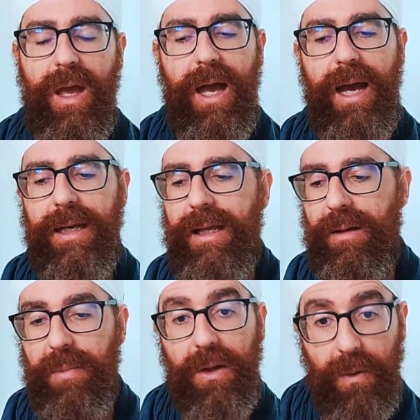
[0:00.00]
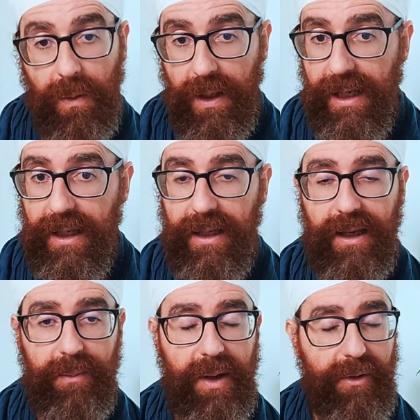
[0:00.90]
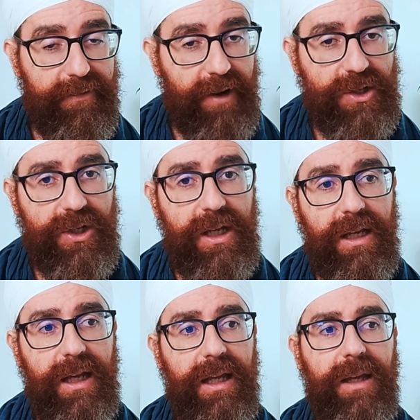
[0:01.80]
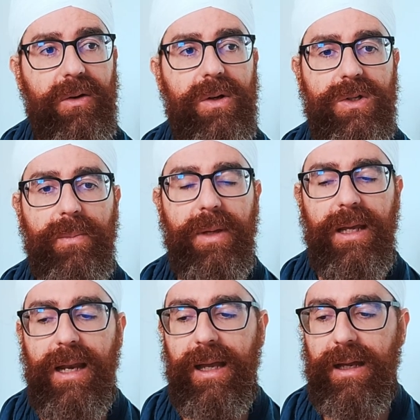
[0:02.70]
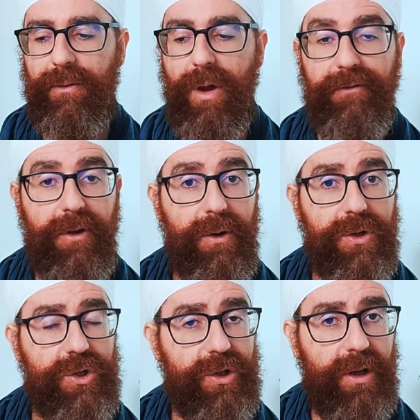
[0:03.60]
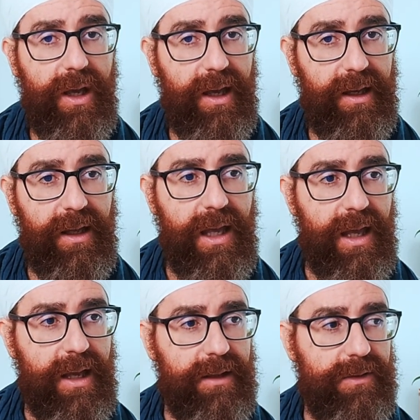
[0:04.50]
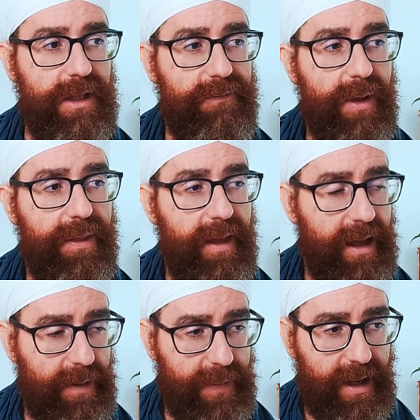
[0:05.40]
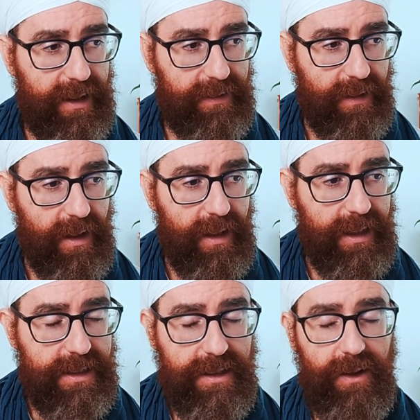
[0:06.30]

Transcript: And it can be cooling, it can be refreshing, it can also be like a refuge. If we think about in the